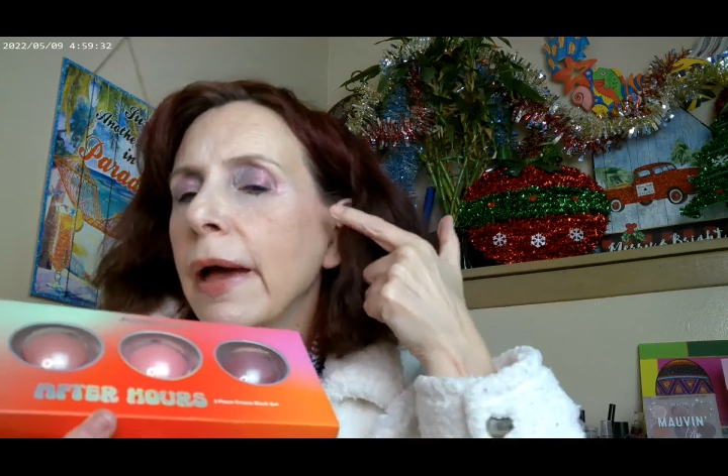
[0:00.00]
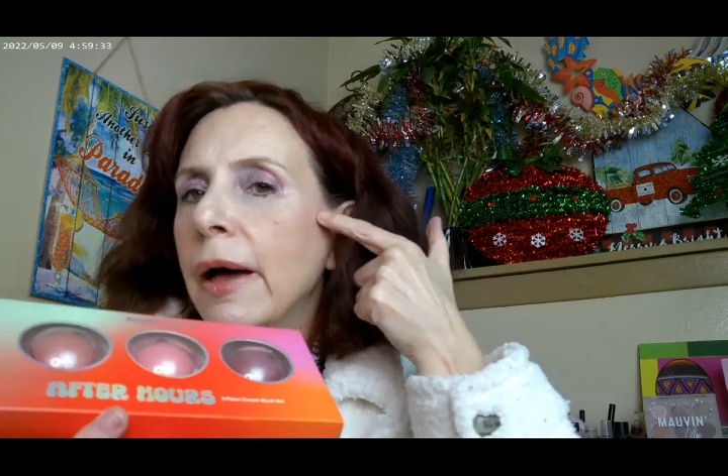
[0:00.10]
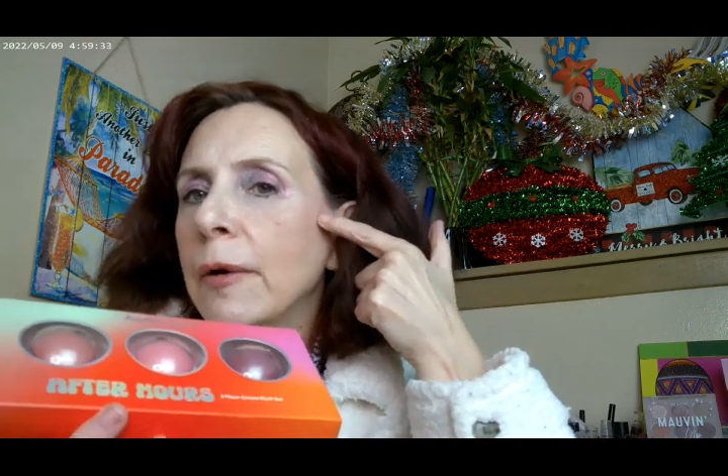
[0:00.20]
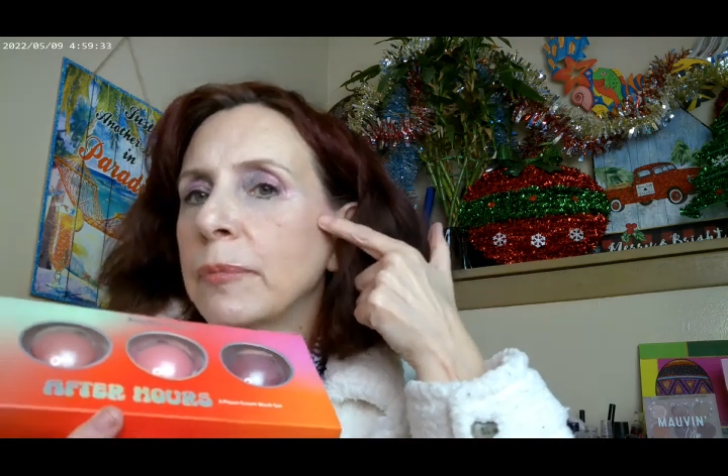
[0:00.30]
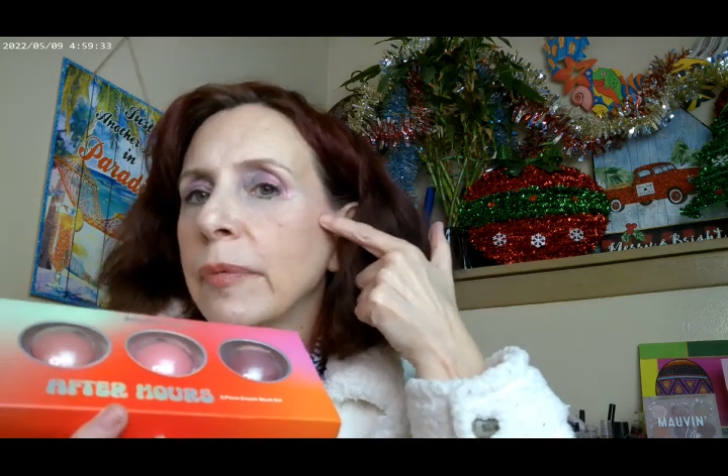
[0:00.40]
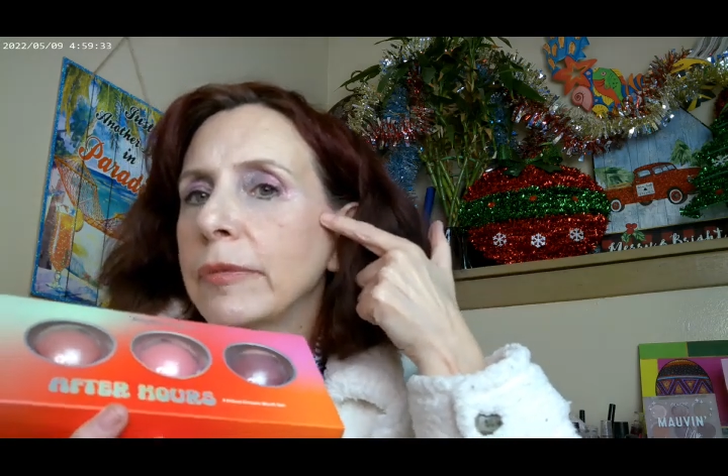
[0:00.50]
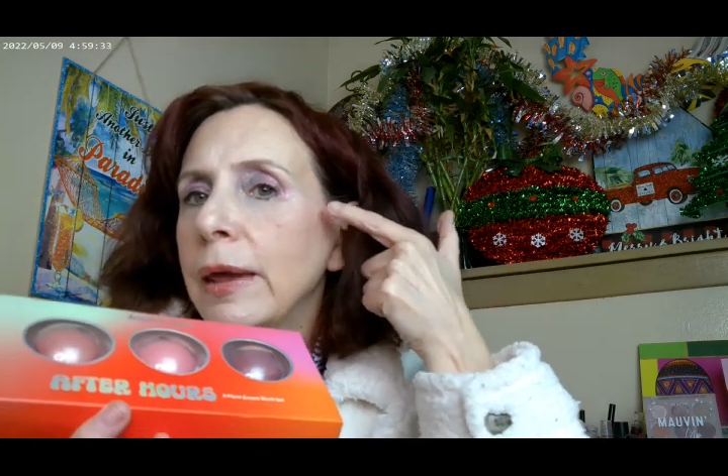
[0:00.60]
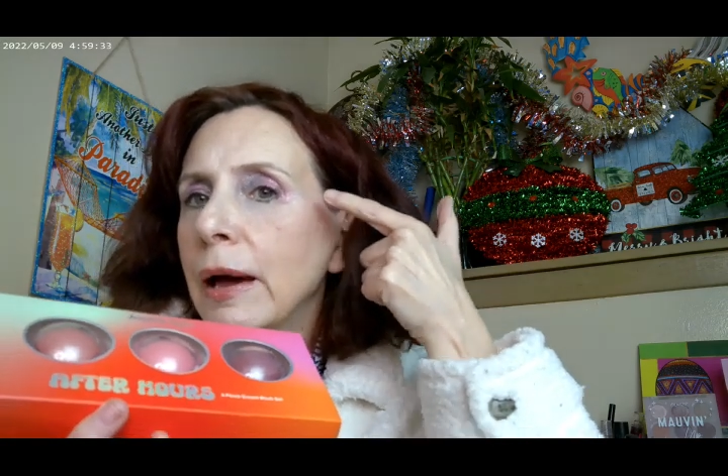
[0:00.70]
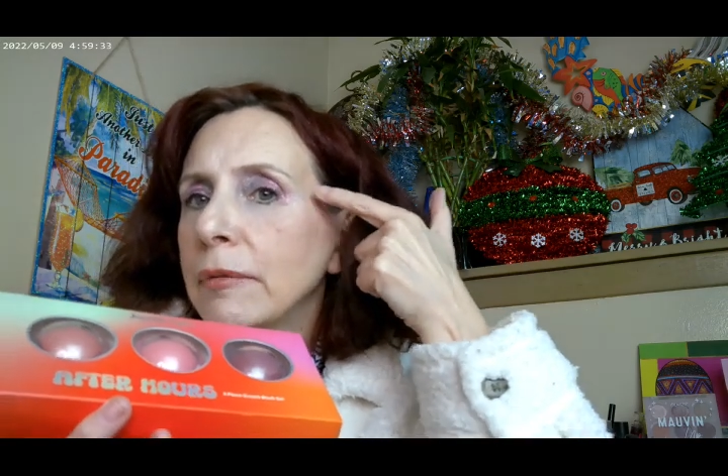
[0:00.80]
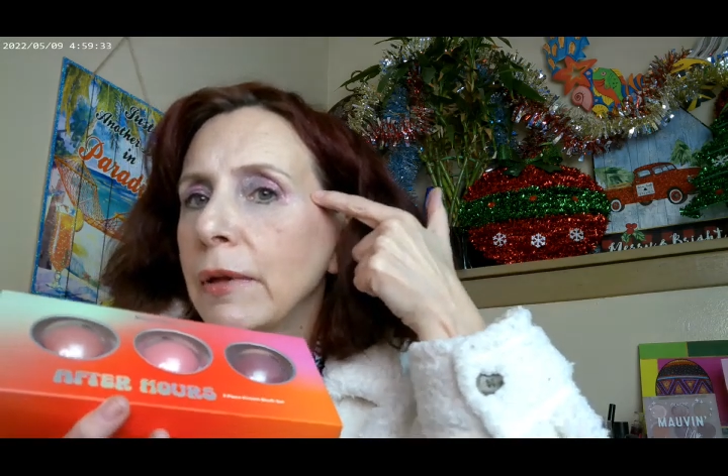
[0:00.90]
um,
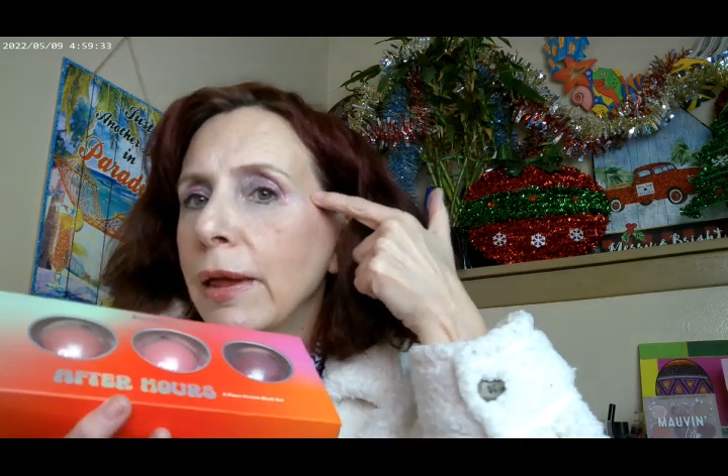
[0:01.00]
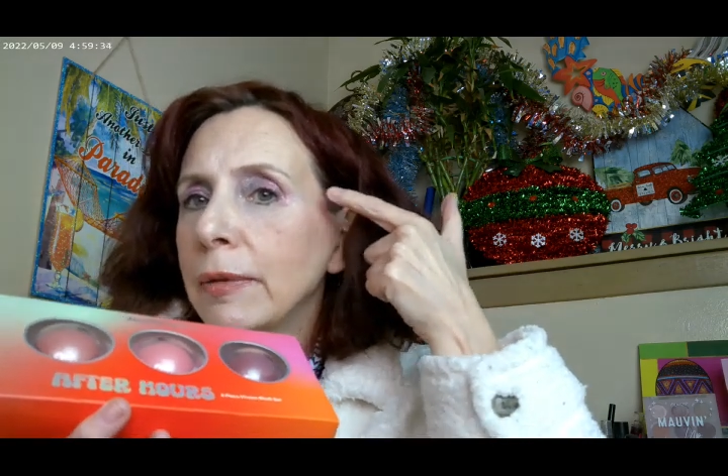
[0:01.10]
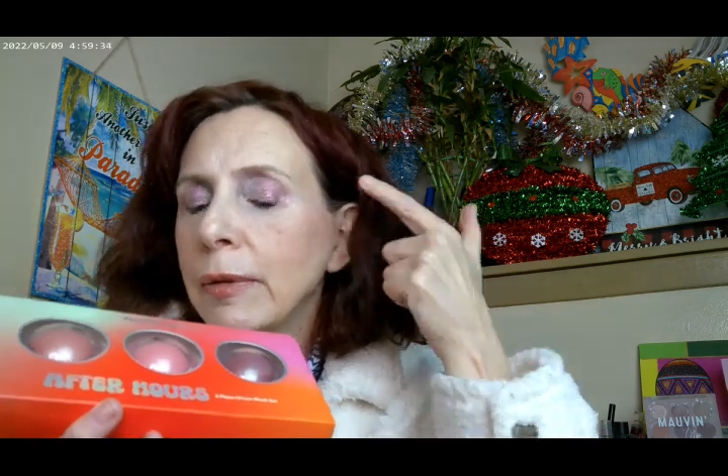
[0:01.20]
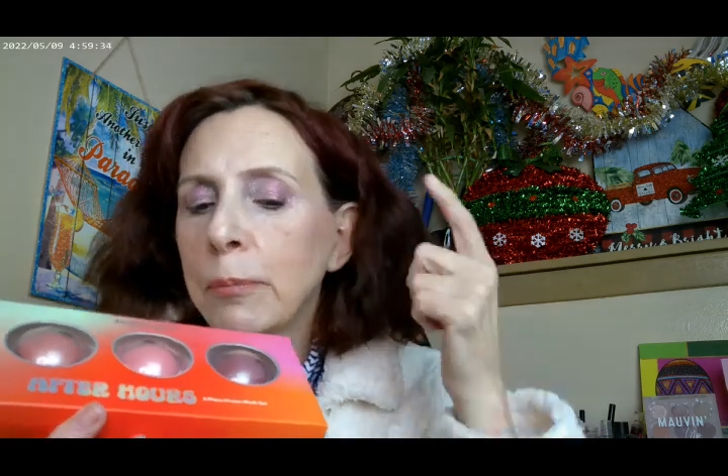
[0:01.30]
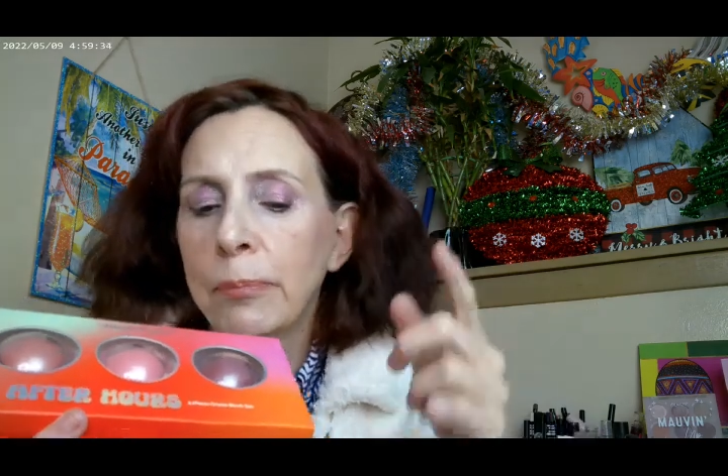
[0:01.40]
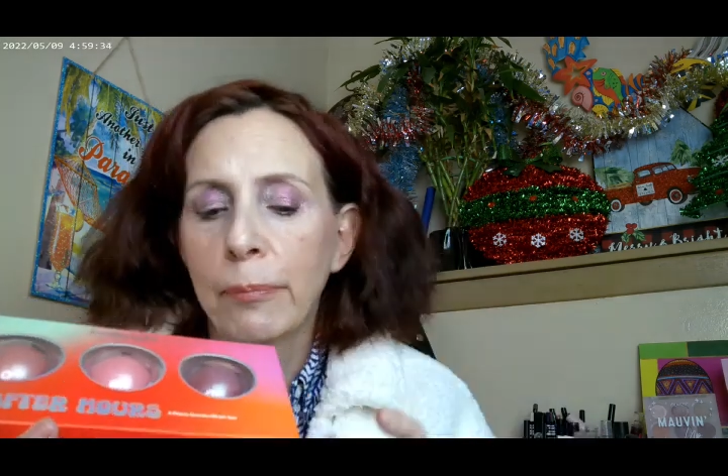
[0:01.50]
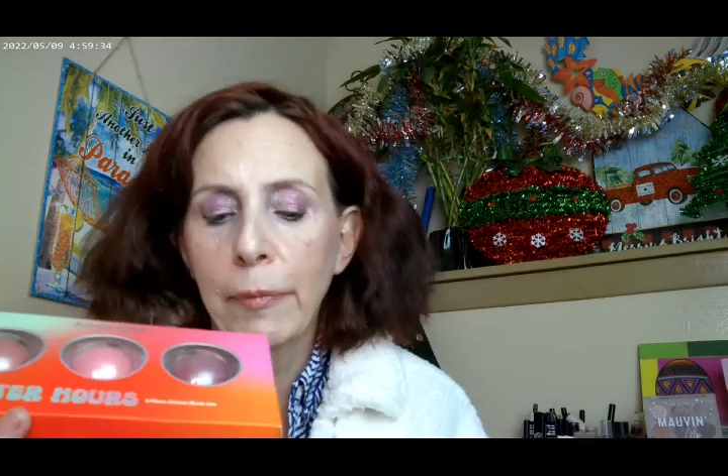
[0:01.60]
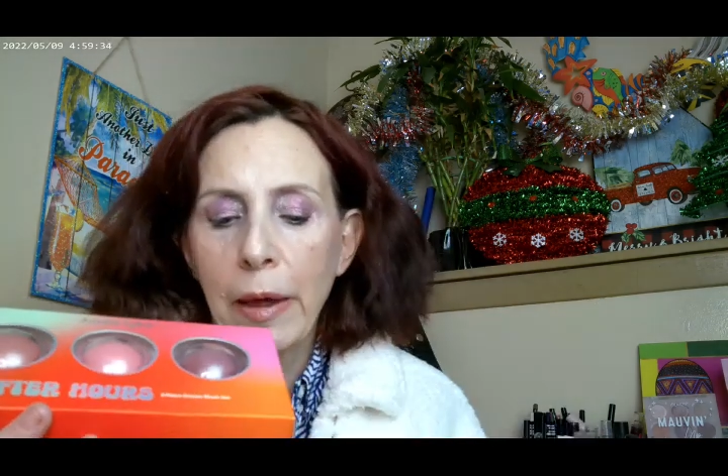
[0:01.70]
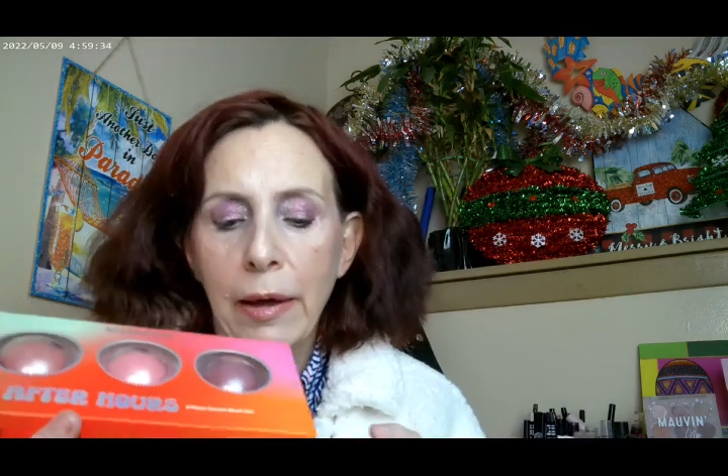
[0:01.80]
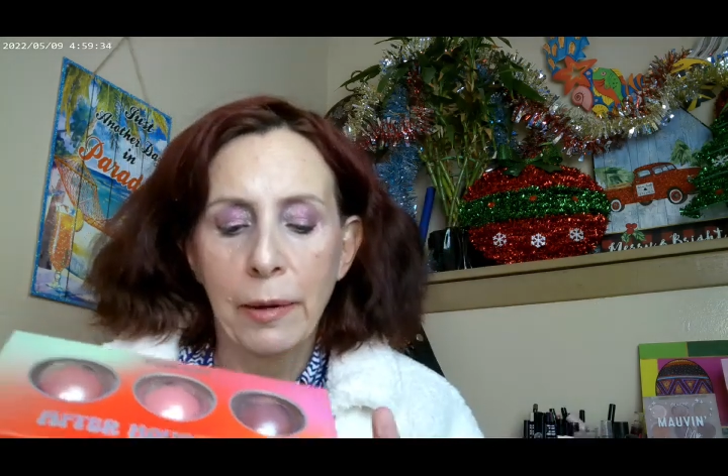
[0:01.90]
yeah, at the
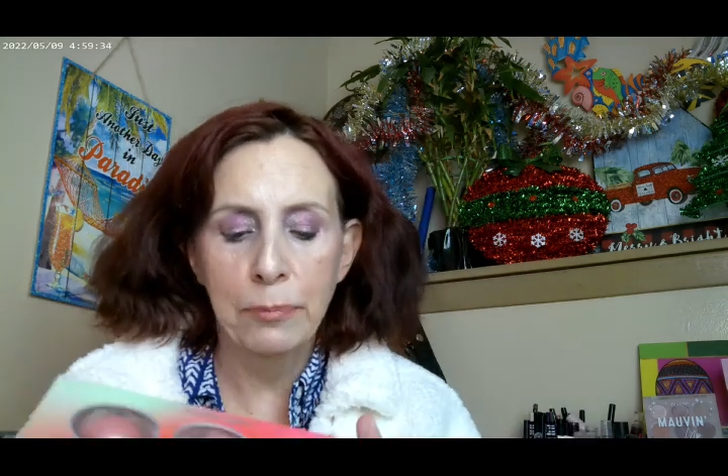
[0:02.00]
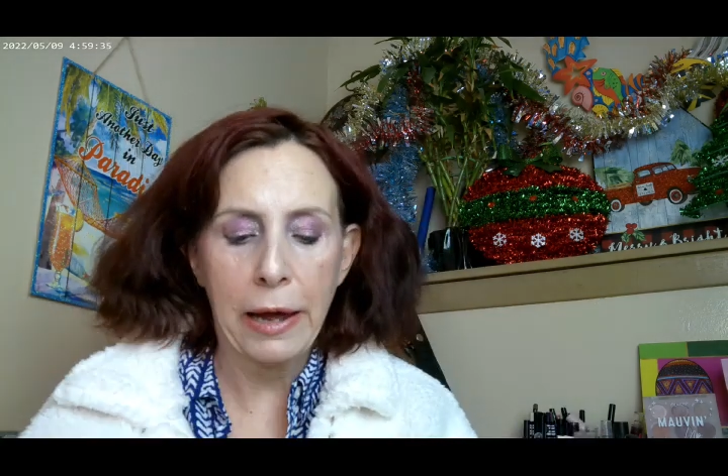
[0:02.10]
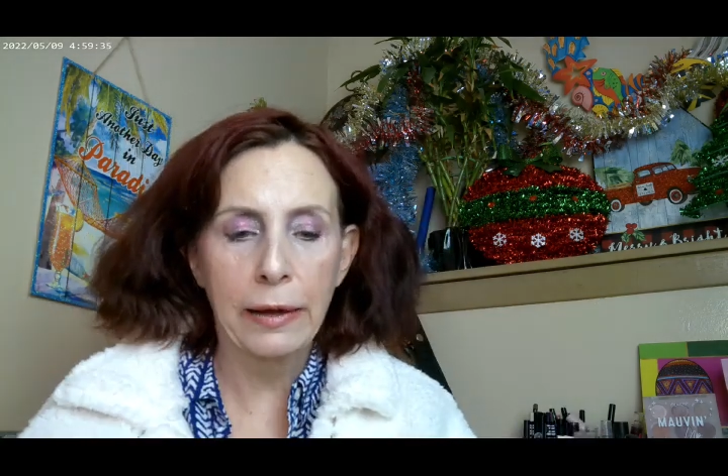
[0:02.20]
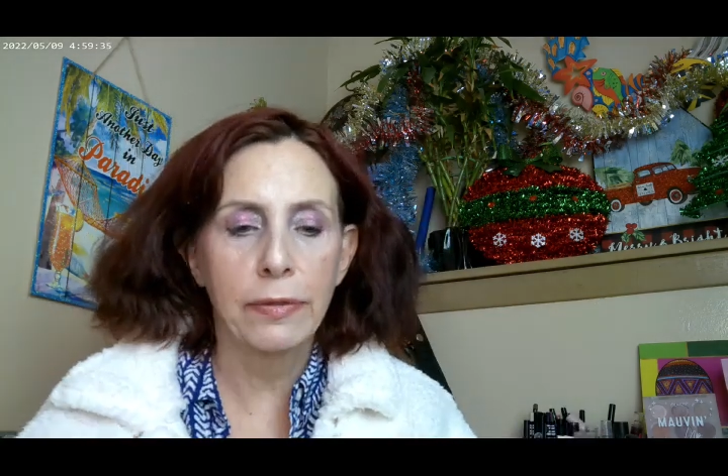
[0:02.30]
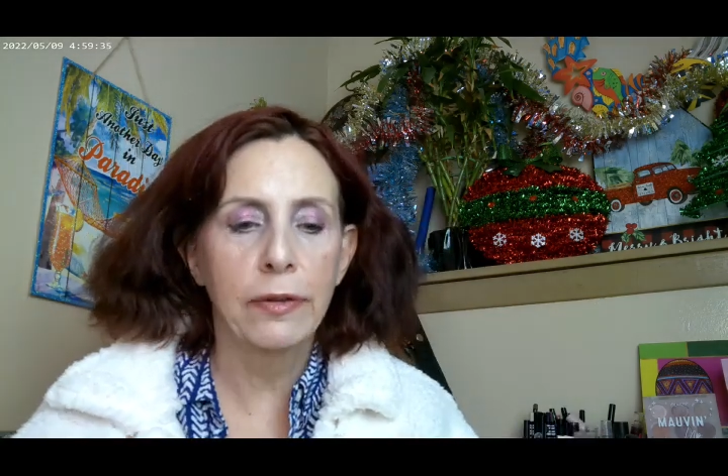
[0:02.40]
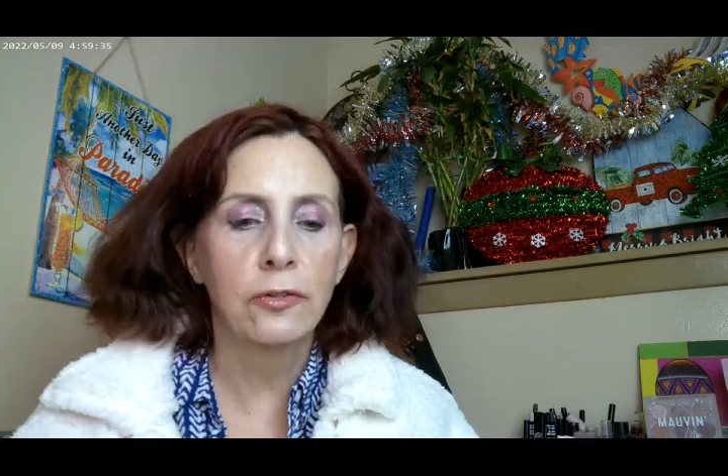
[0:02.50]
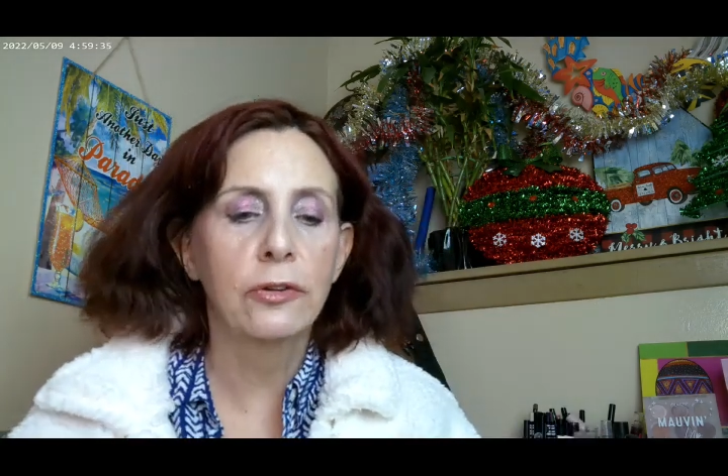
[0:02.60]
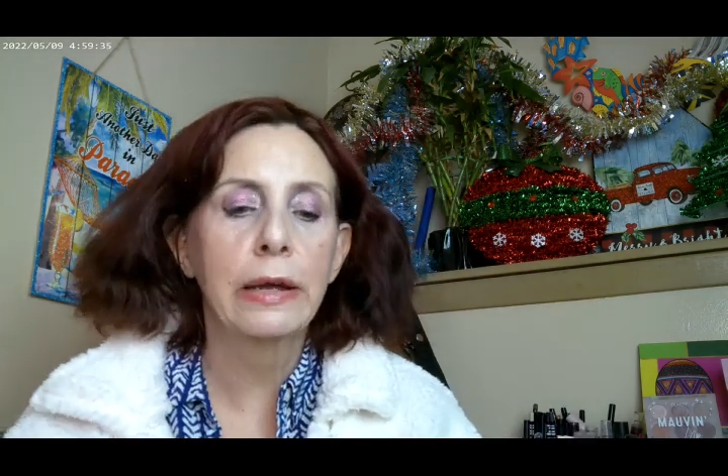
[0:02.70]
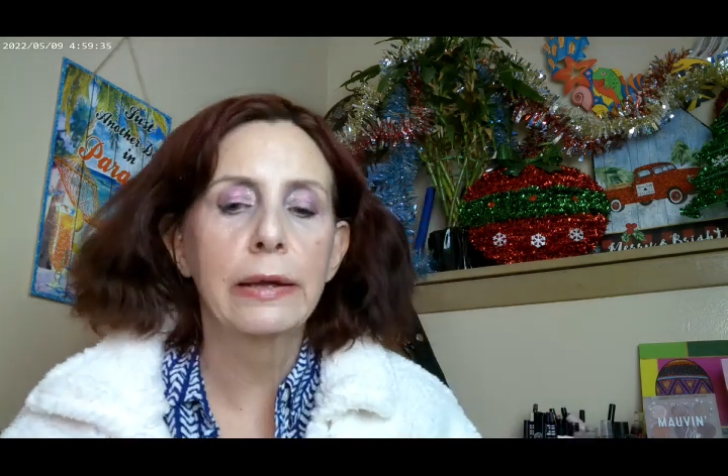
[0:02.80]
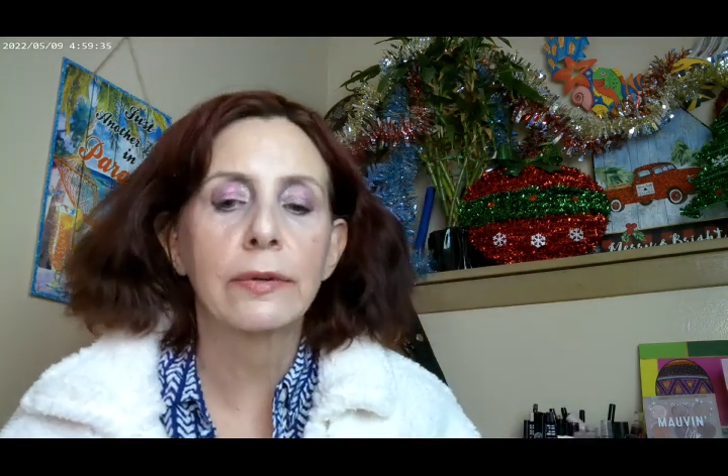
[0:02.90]
uh, back of the
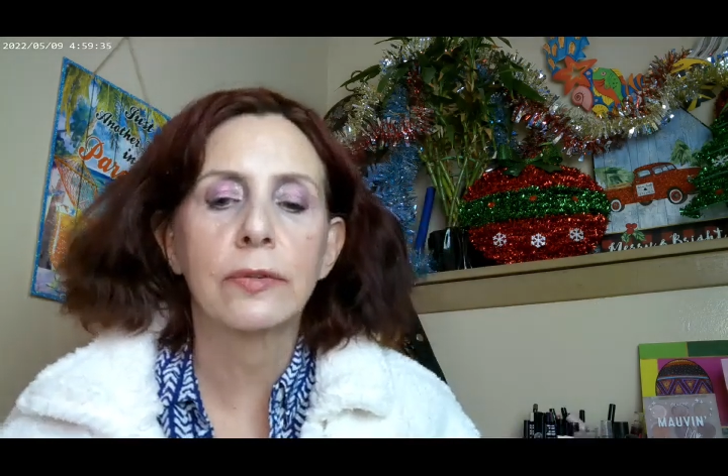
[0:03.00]
cheek.